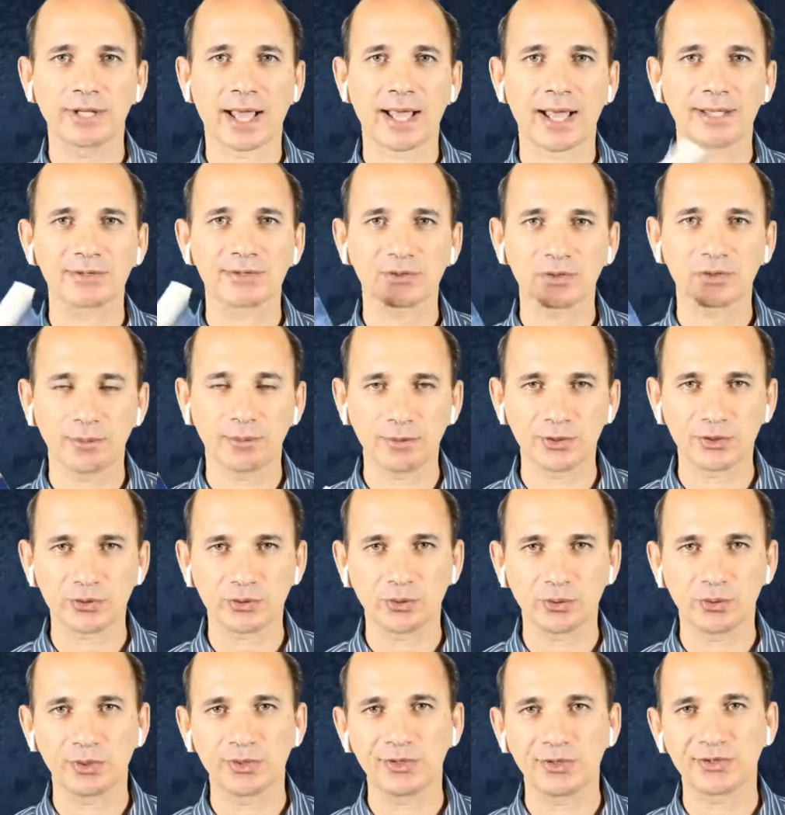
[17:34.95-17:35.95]
It has some
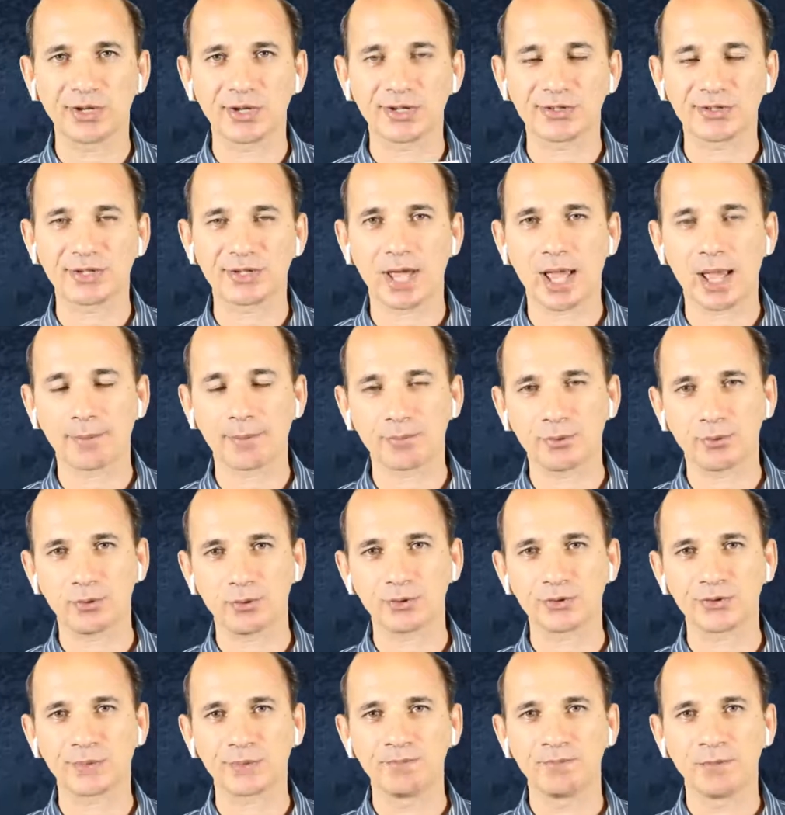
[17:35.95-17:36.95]
stories,
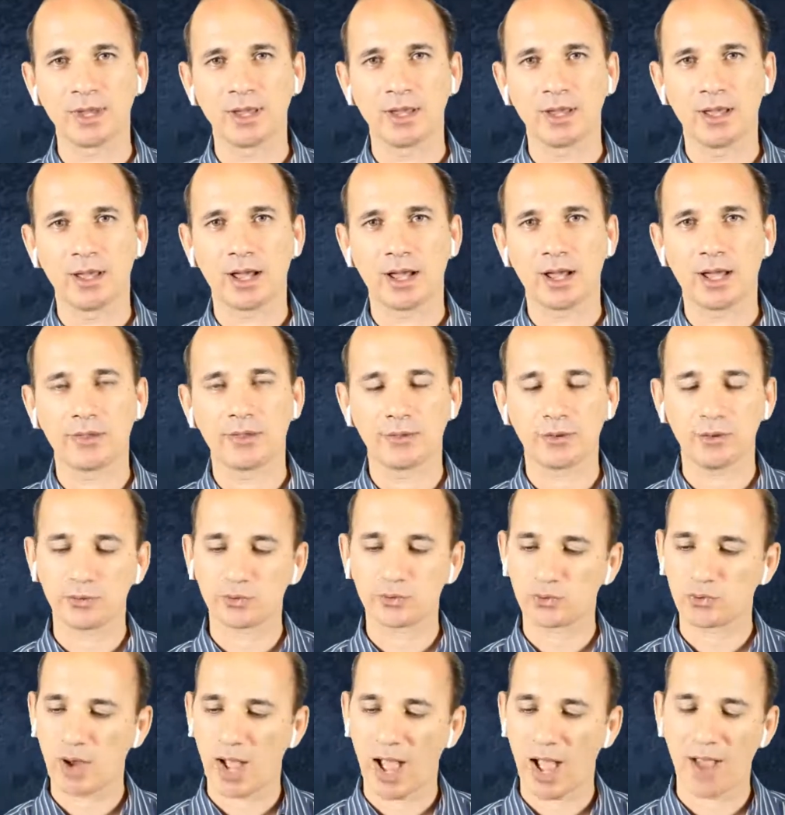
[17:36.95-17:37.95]
examples, and
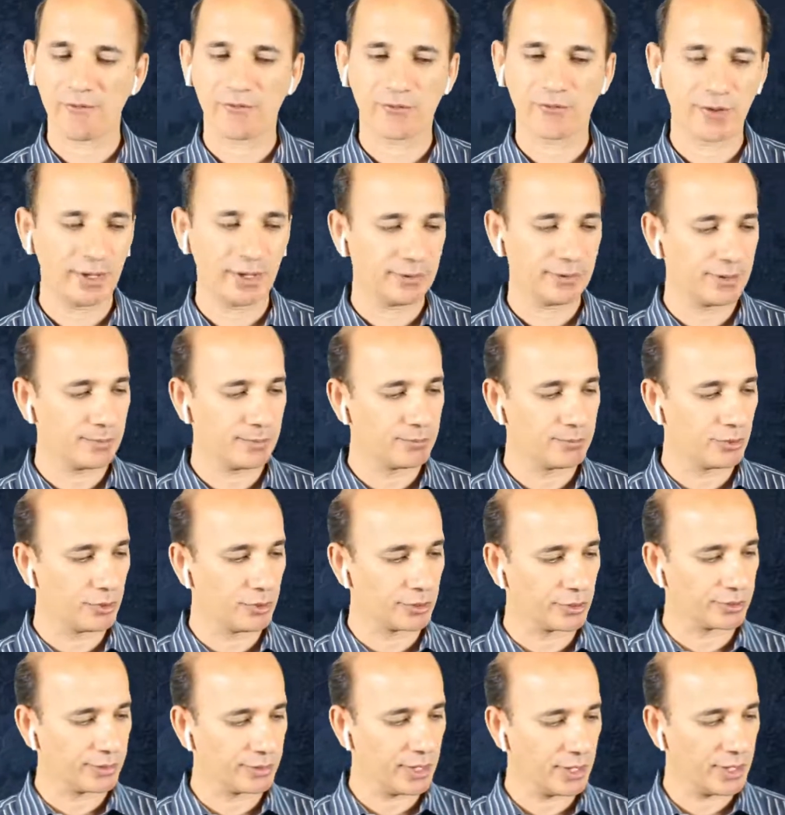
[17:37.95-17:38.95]
those who have read the
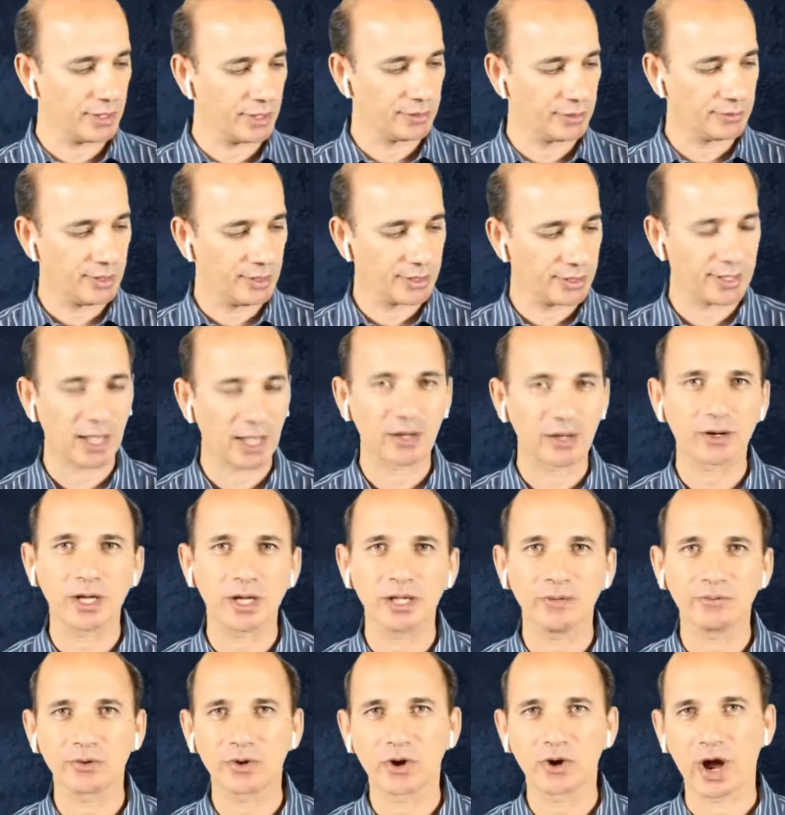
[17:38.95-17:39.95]
book, they can
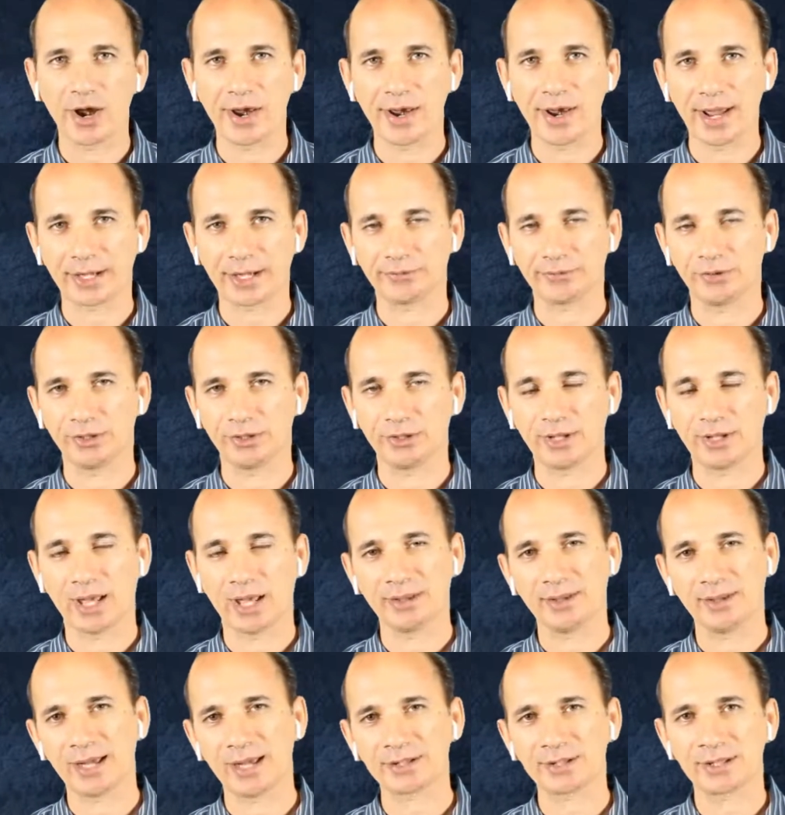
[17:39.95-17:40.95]
kind of connect with it.
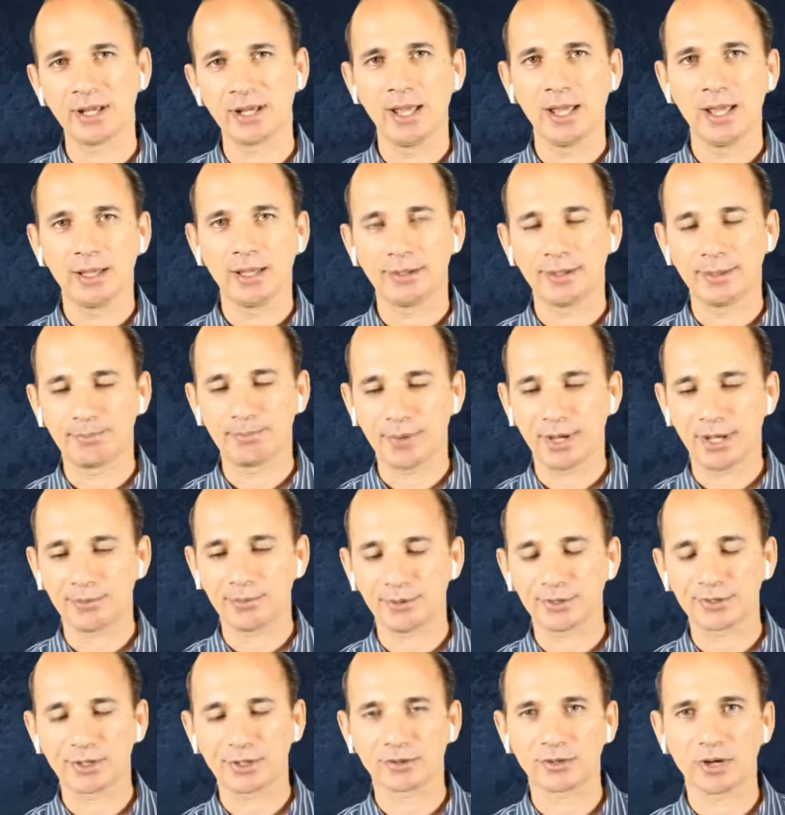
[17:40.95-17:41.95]
And that's the
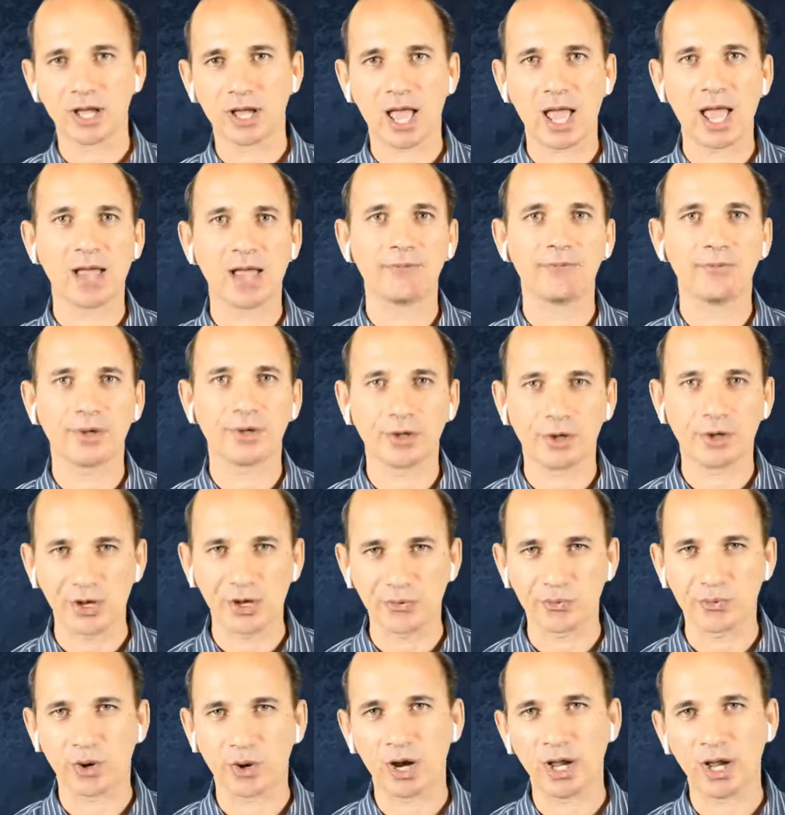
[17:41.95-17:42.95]
purpose that I have when
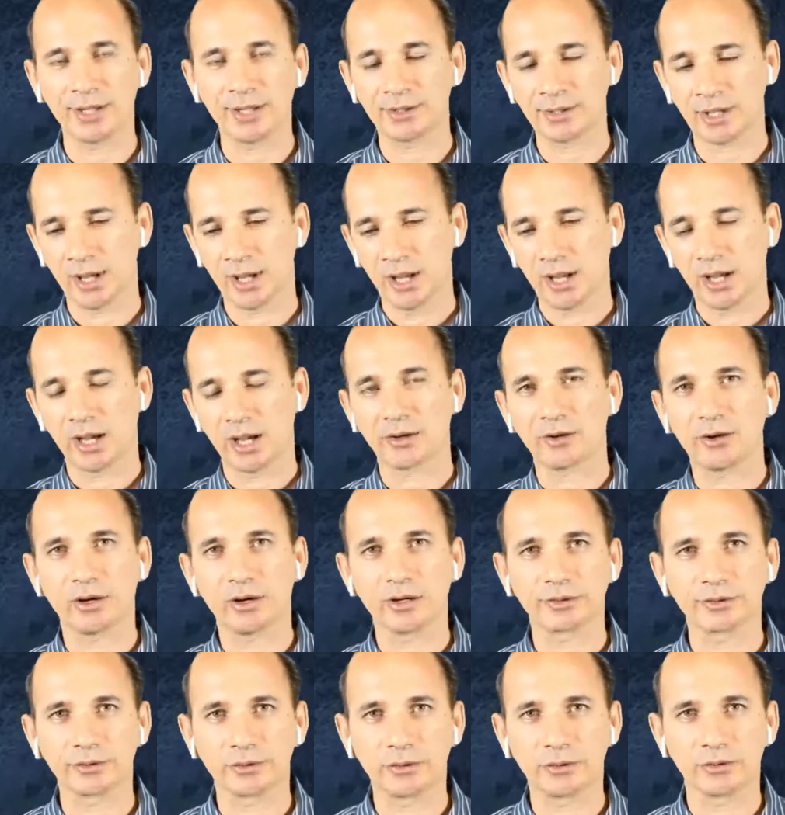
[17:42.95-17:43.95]
I write an
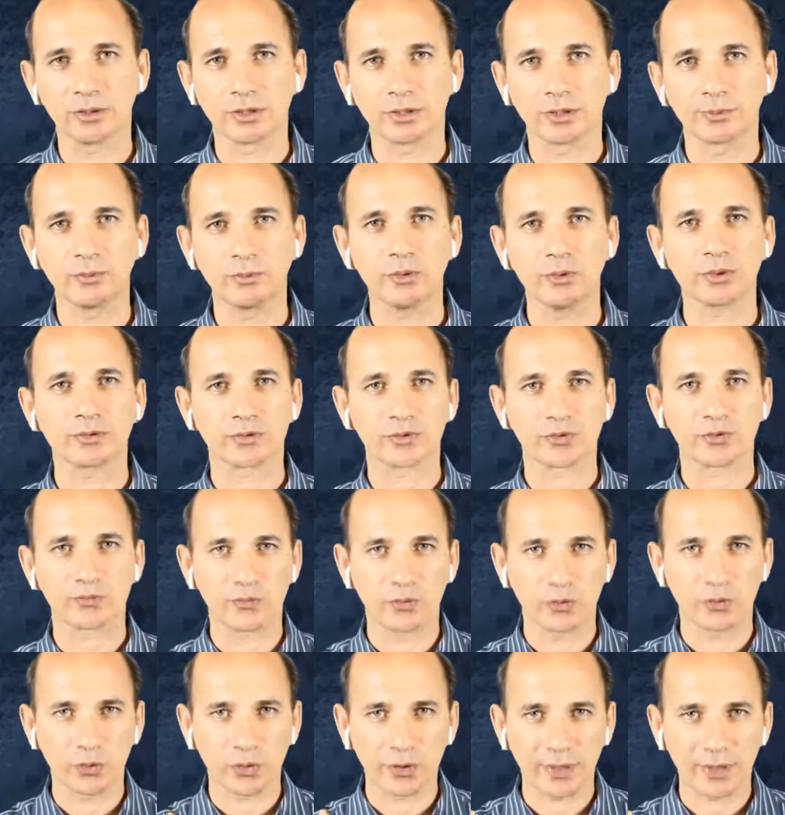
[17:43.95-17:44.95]
article or
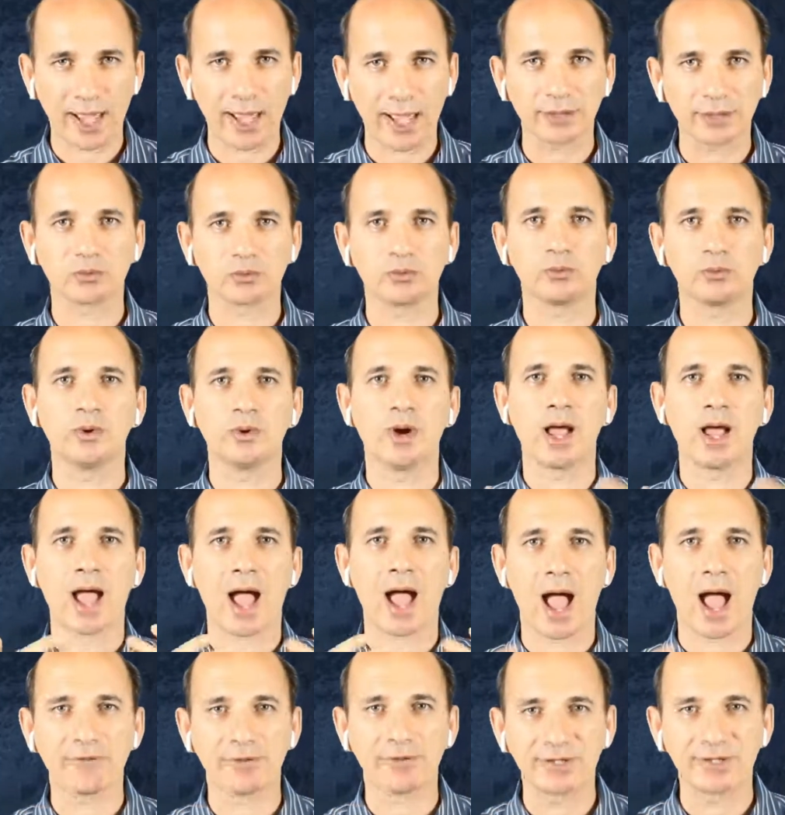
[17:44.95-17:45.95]
books, for that to
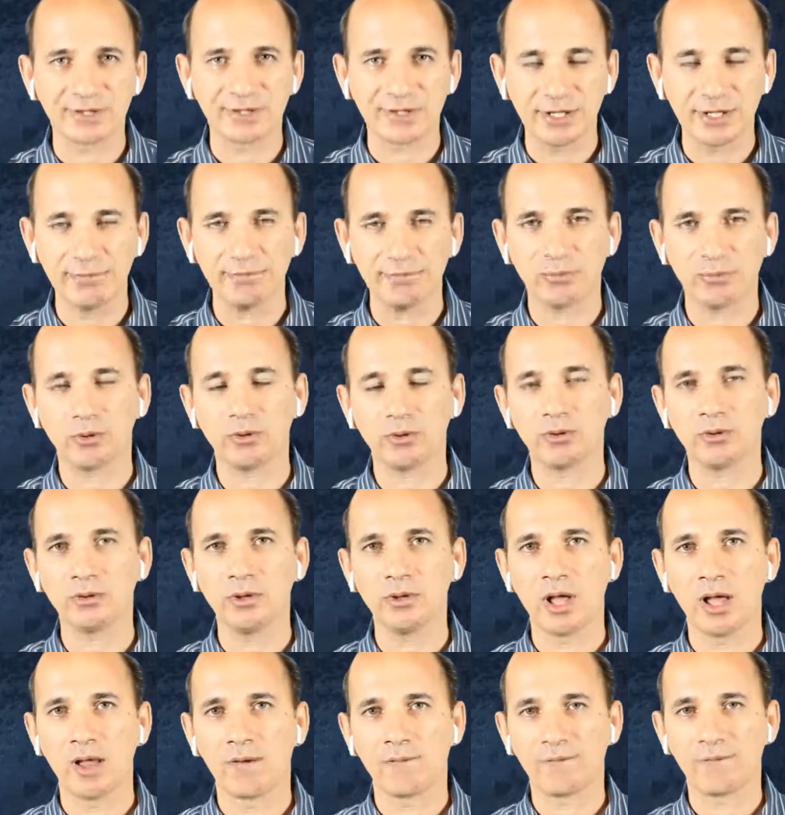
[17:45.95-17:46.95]
have a
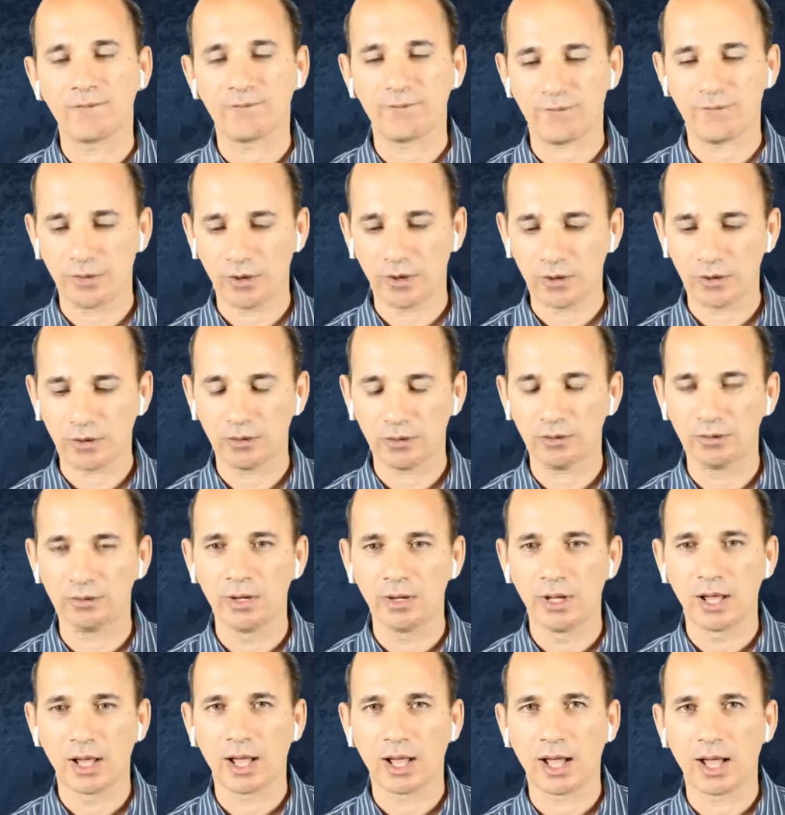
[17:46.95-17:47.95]
simple
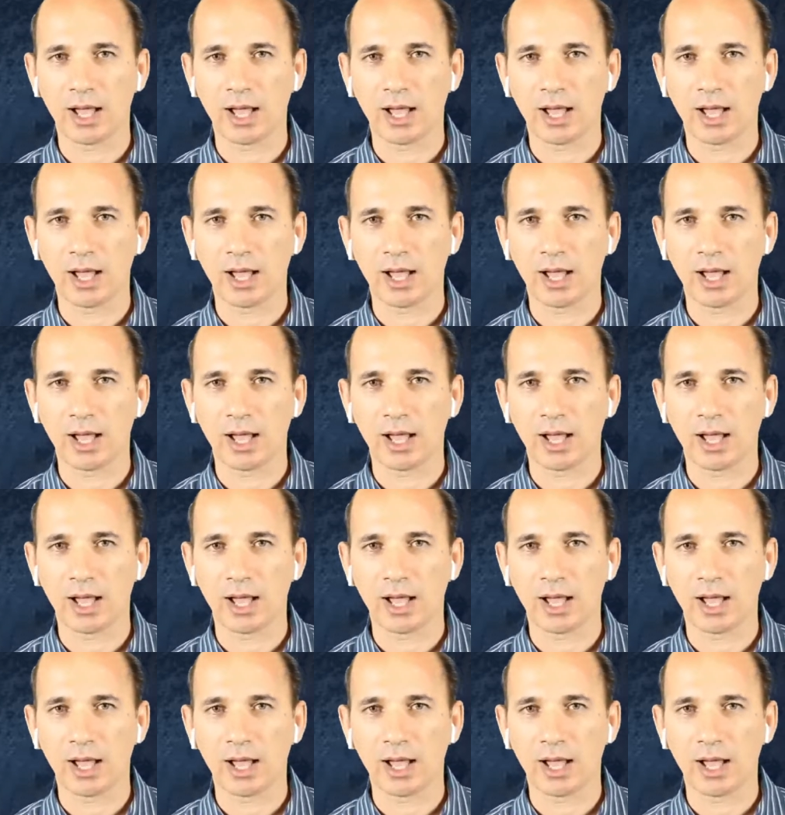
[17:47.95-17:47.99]
flow.